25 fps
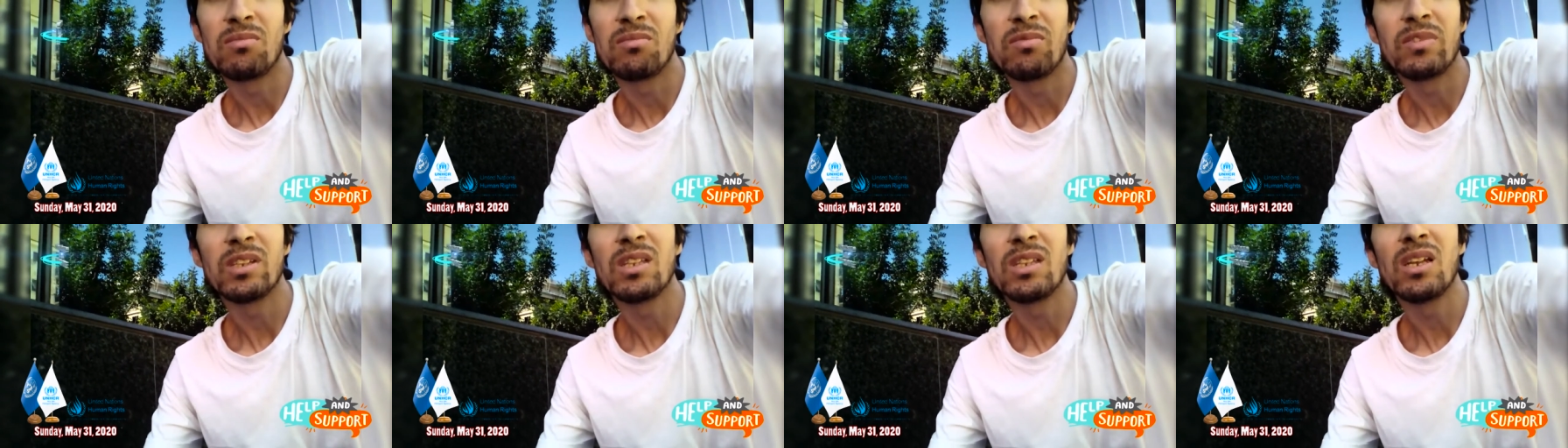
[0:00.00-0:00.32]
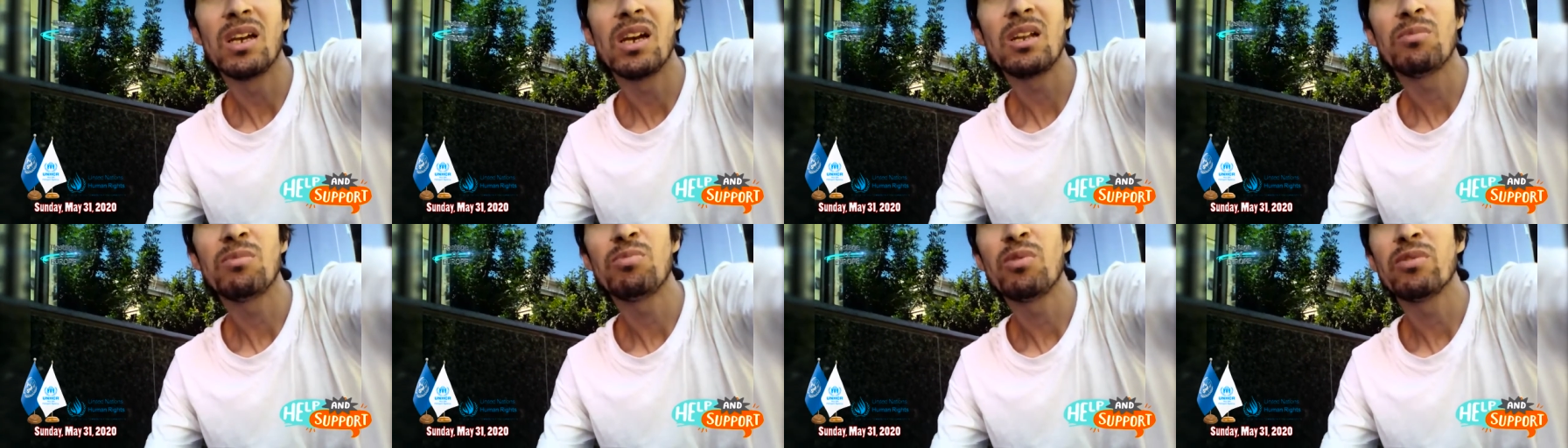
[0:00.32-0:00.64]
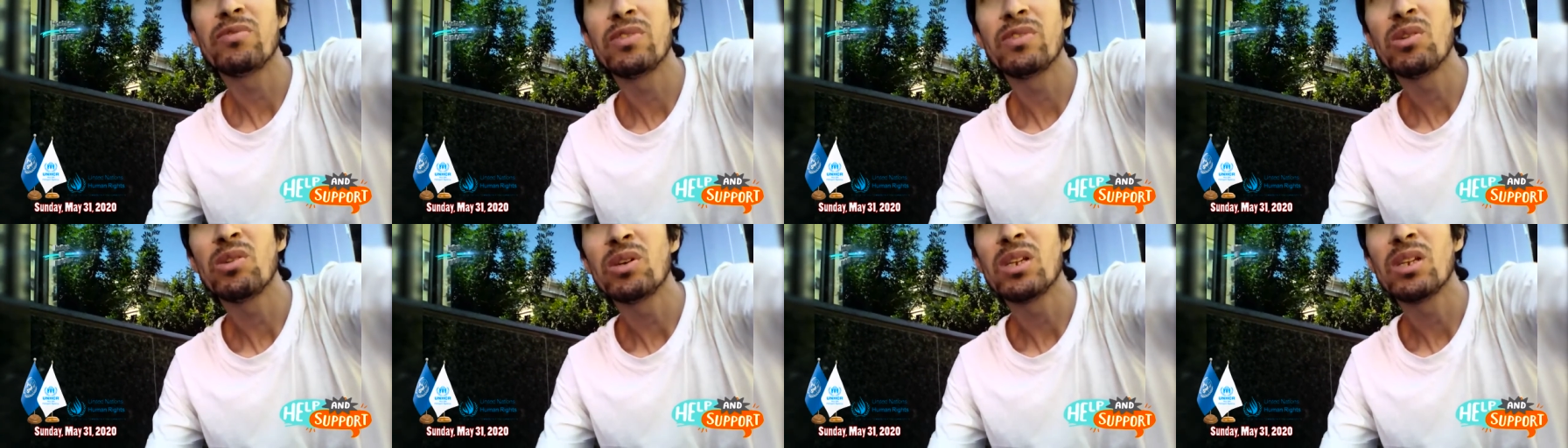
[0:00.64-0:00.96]
with the help of
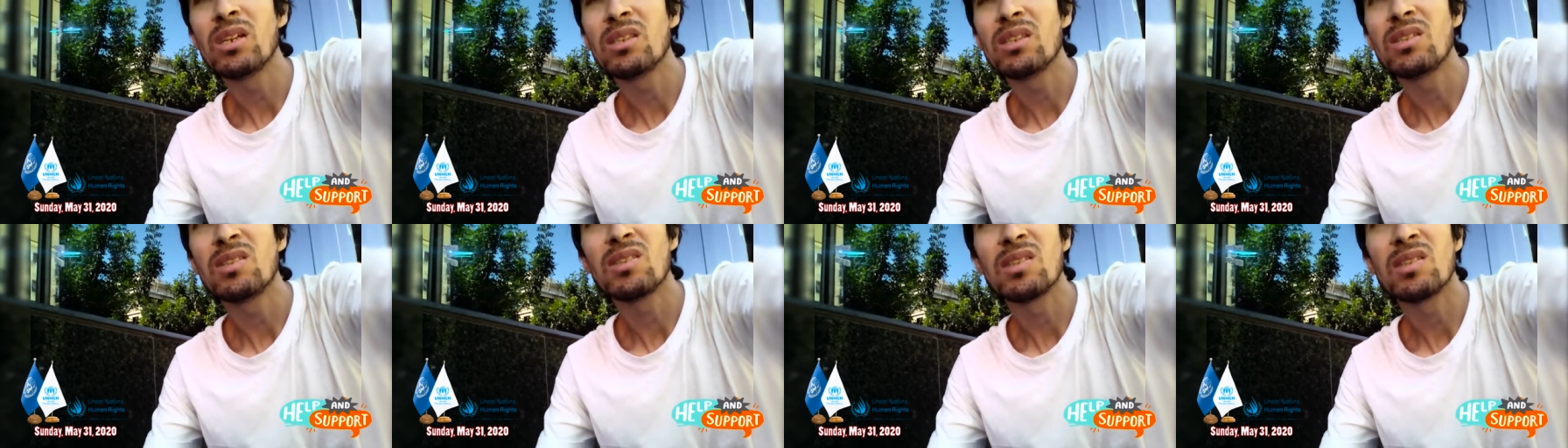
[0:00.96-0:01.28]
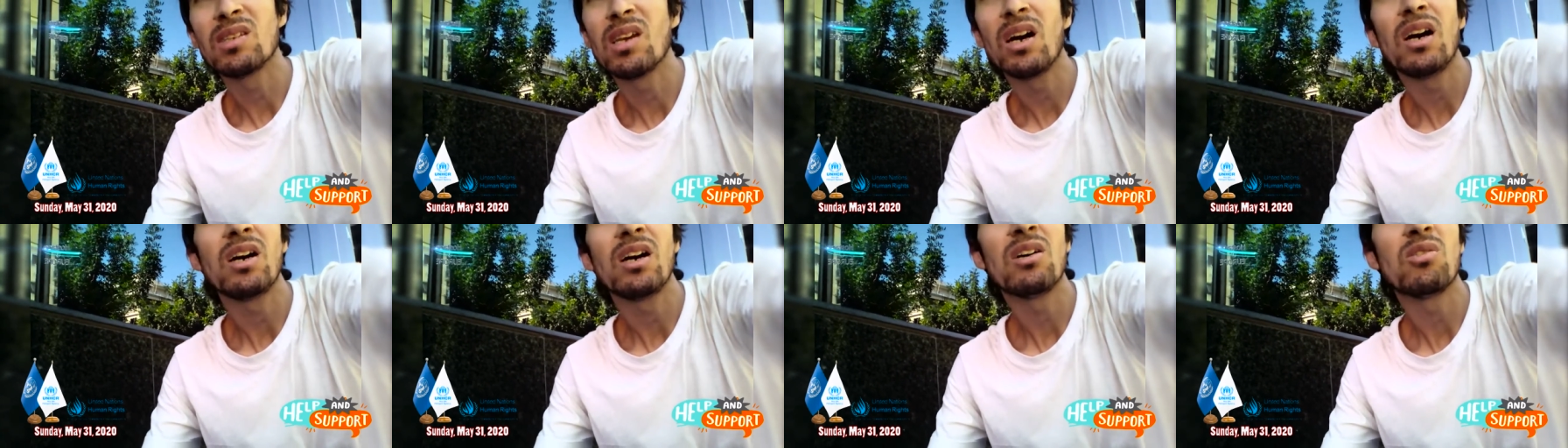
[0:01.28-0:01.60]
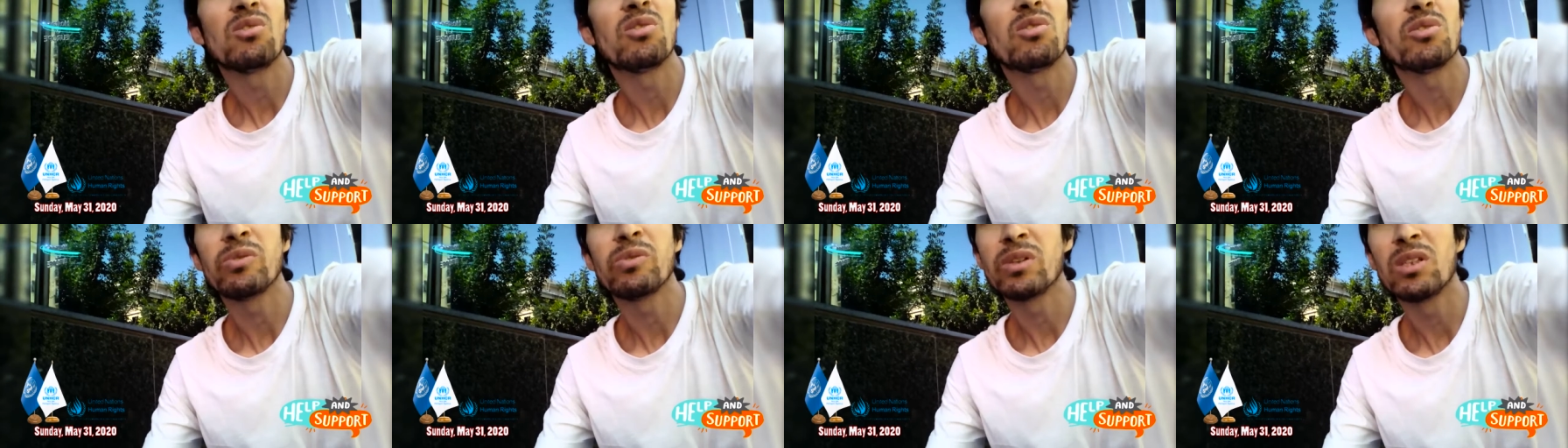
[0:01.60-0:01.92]

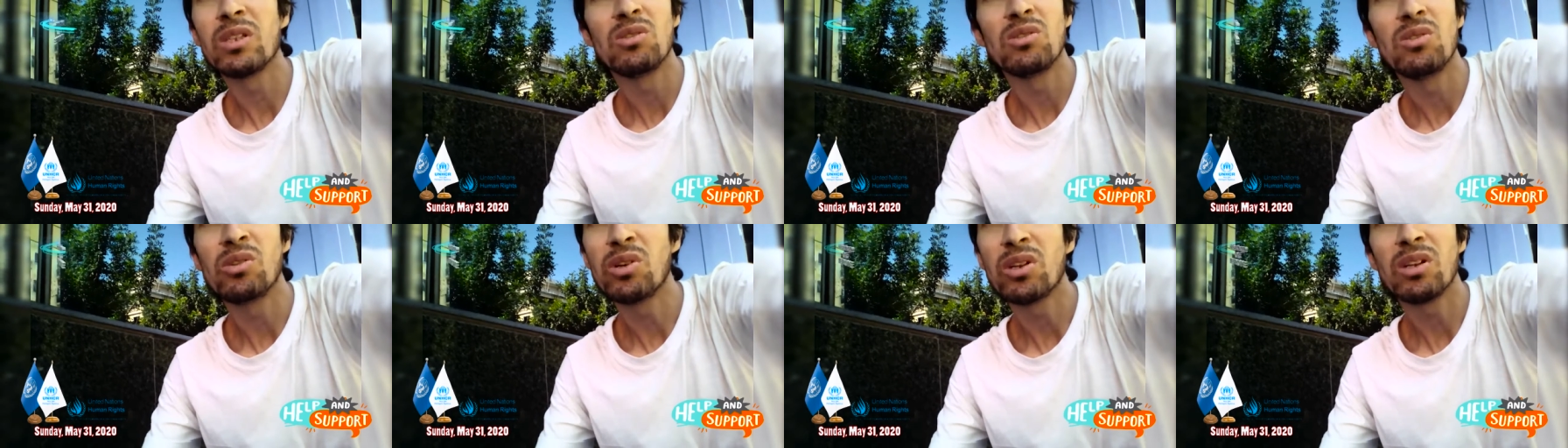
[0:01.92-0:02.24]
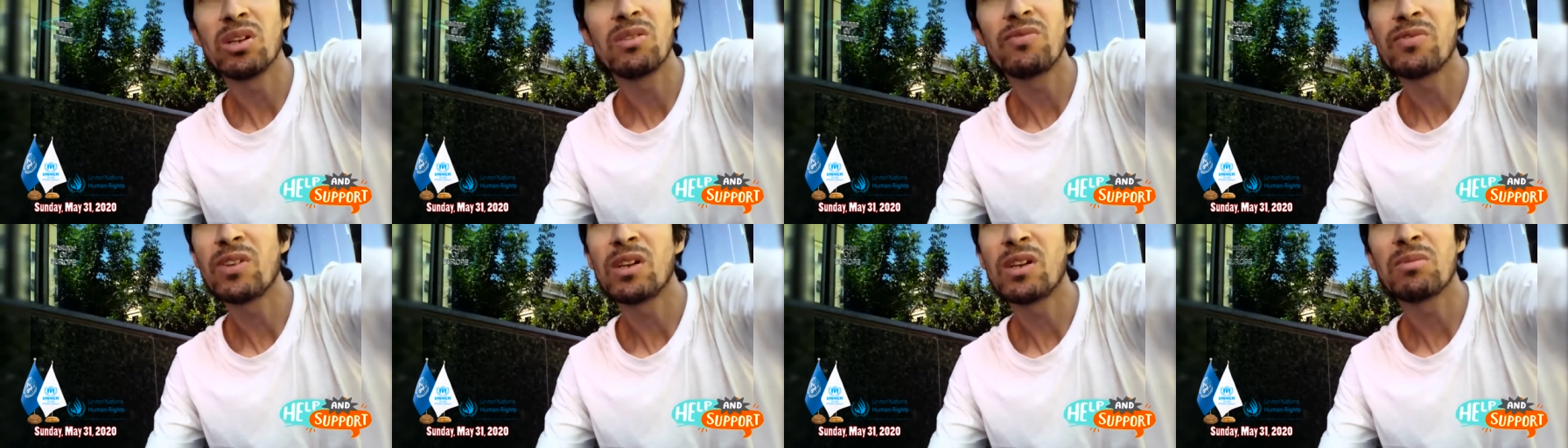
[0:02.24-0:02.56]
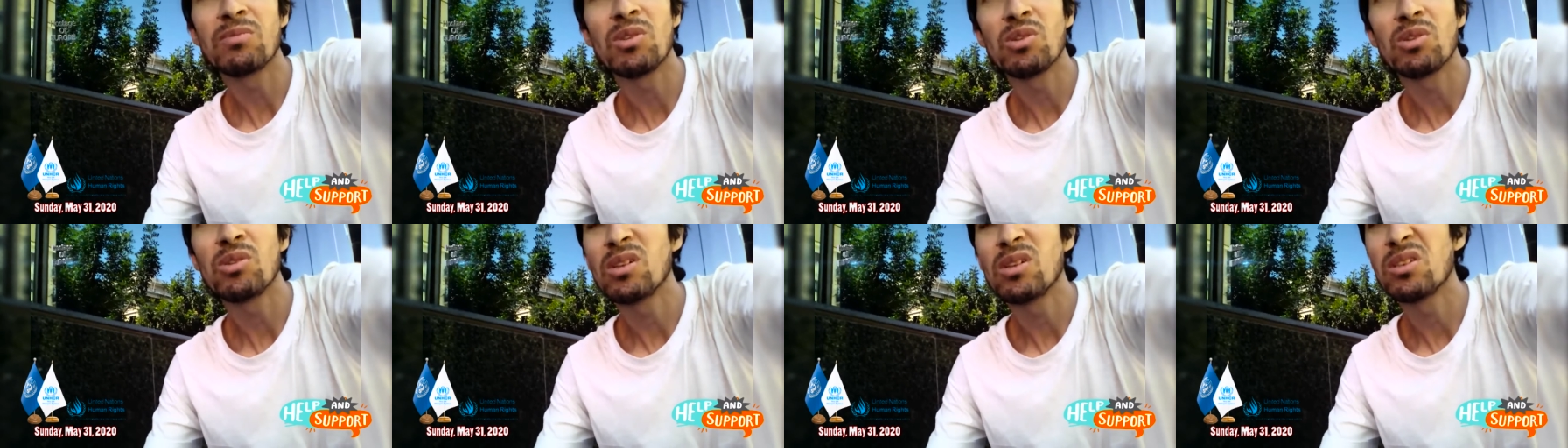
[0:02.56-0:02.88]
UNHCR or with the order
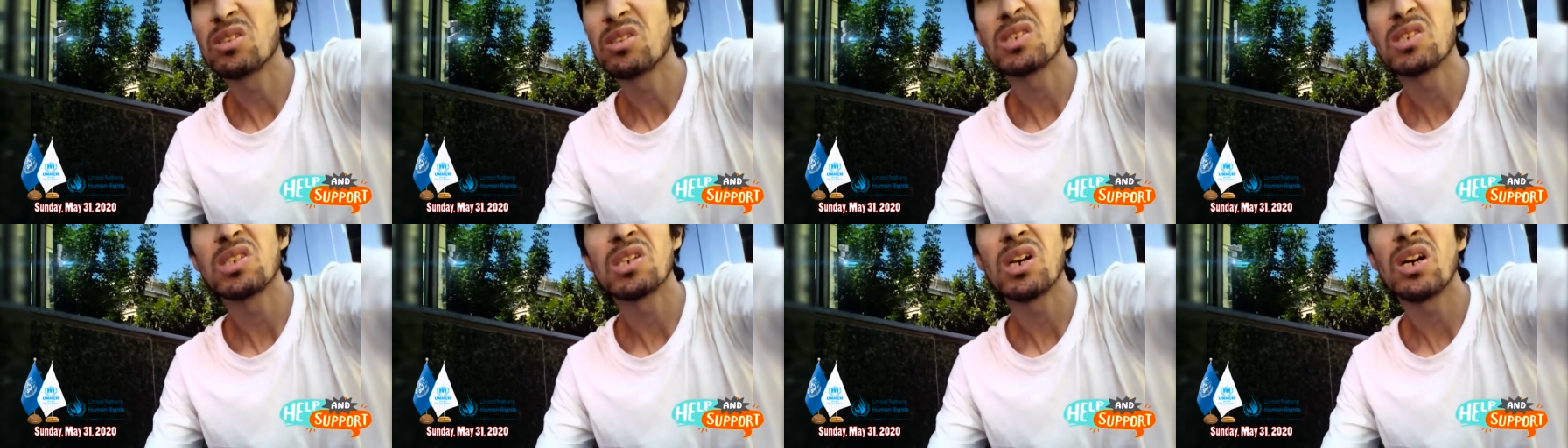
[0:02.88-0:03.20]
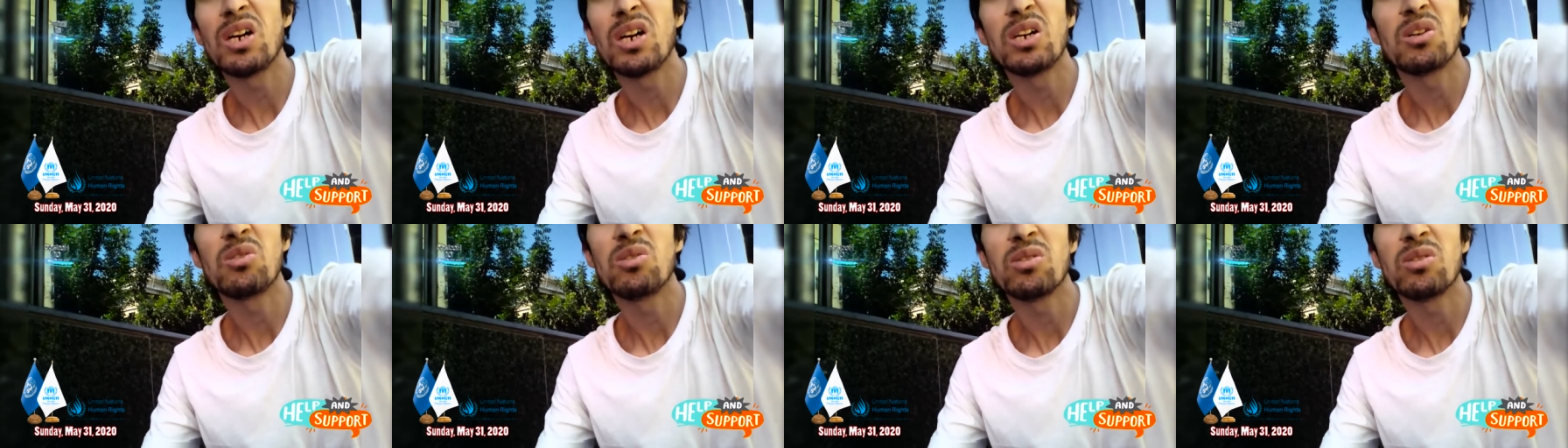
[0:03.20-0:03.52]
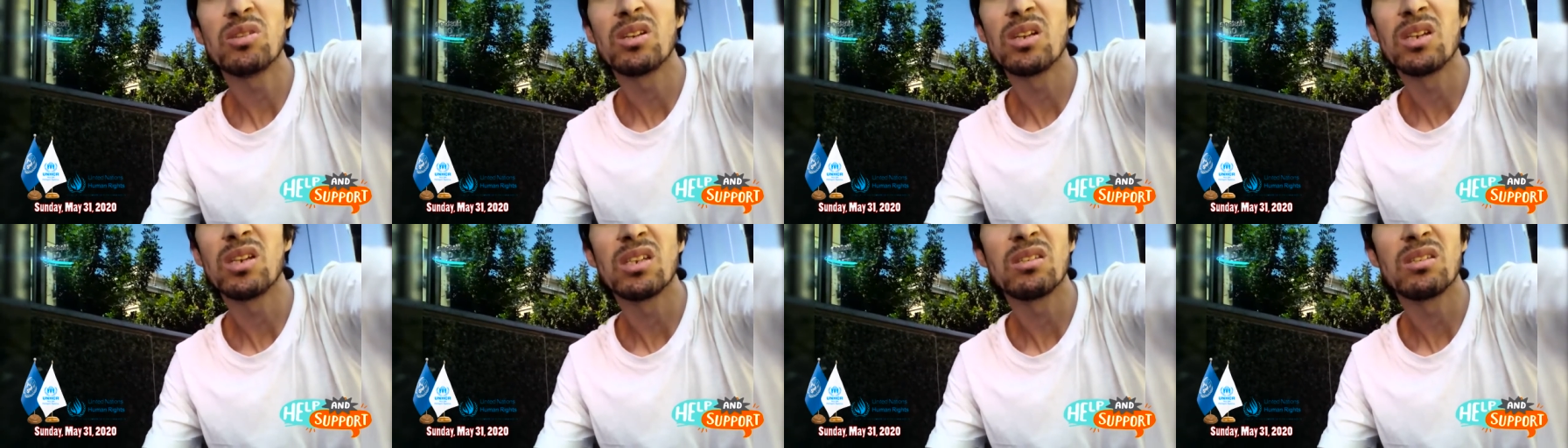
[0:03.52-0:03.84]
from UNHCR or
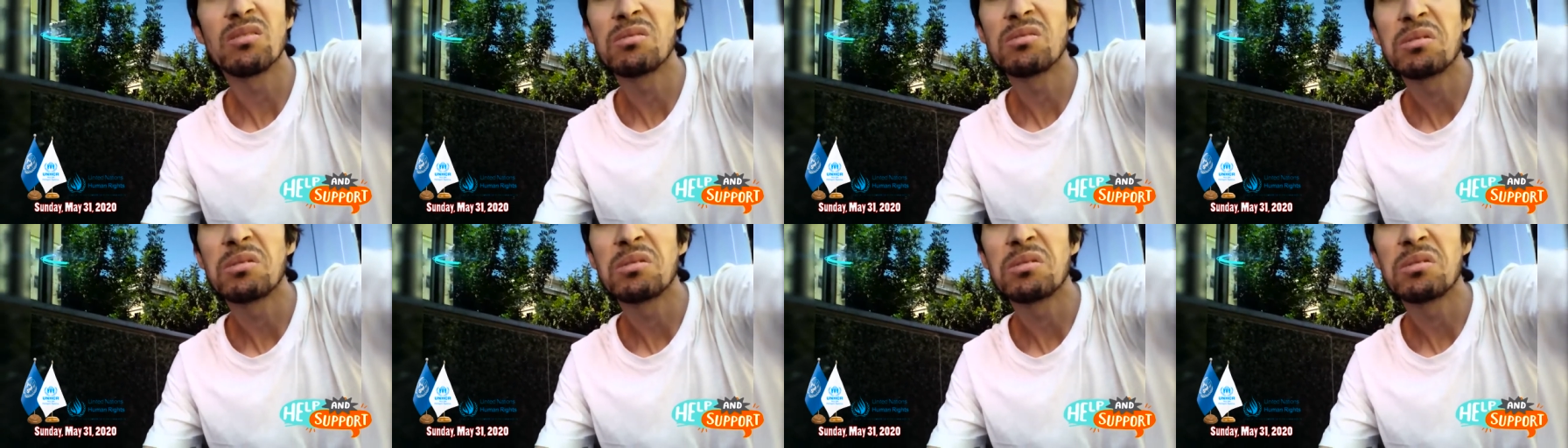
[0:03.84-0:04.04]
they